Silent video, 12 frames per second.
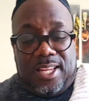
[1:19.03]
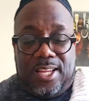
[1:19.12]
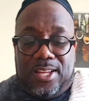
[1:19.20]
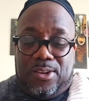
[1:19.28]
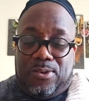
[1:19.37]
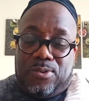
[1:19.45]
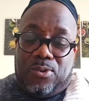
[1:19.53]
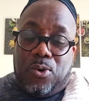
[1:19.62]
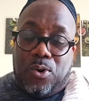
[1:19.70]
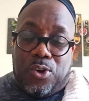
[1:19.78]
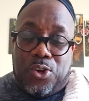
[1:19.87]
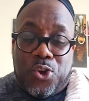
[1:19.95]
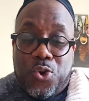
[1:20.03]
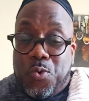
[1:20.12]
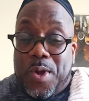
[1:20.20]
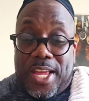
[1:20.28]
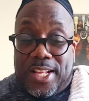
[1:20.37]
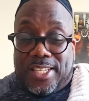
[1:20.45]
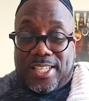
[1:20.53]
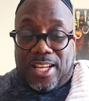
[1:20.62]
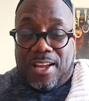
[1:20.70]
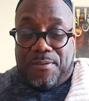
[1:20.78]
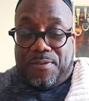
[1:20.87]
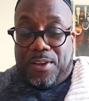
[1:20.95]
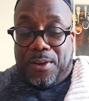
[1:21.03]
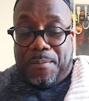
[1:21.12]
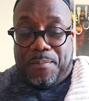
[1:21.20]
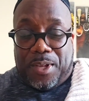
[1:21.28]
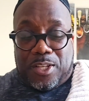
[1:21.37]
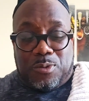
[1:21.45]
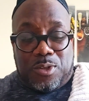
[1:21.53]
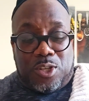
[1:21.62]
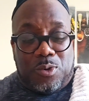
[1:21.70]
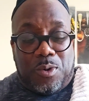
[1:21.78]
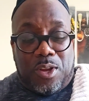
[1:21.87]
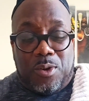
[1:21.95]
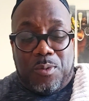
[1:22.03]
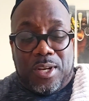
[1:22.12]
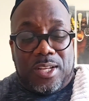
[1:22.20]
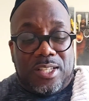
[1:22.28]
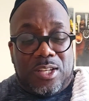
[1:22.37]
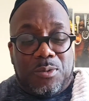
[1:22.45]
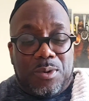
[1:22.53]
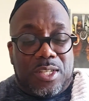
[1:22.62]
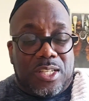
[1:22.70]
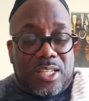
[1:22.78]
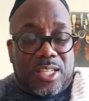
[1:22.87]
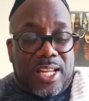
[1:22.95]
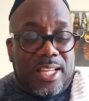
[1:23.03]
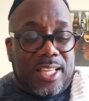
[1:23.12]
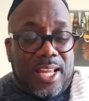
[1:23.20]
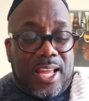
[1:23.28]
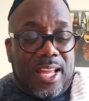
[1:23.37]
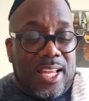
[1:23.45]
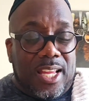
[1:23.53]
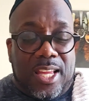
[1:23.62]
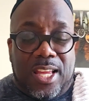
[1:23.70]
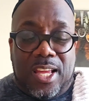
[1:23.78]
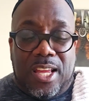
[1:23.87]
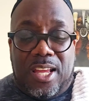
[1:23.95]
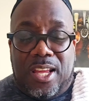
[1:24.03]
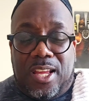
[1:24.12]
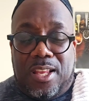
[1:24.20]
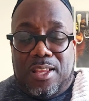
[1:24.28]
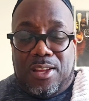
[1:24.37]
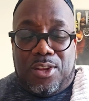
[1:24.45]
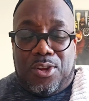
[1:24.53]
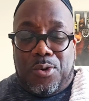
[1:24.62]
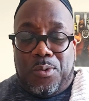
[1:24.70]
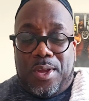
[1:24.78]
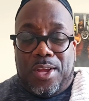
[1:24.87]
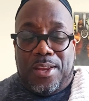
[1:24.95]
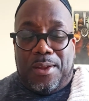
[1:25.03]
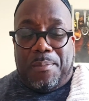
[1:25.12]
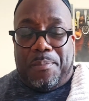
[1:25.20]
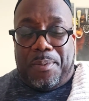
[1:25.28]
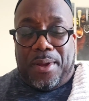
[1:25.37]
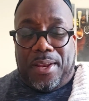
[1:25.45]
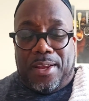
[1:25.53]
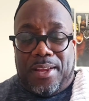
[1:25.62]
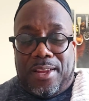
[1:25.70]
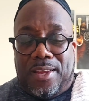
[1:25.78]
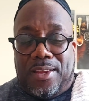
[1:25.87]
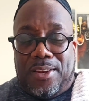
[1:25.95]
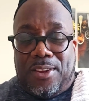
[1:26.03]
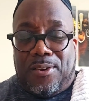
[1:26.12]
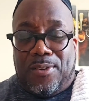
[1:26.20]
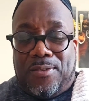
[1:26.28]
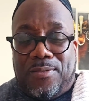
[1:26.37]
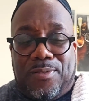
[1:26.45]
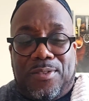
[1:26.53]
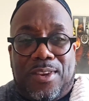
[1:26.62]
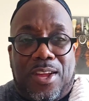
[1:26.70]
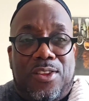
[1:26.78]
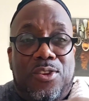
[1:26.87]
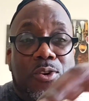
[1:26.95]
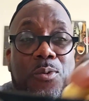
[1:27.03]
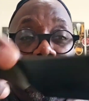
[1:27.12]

You know, all gooey and stuff. Yep, that's what you want. You want you want just like that. The gooier, the better, you know. Now you don't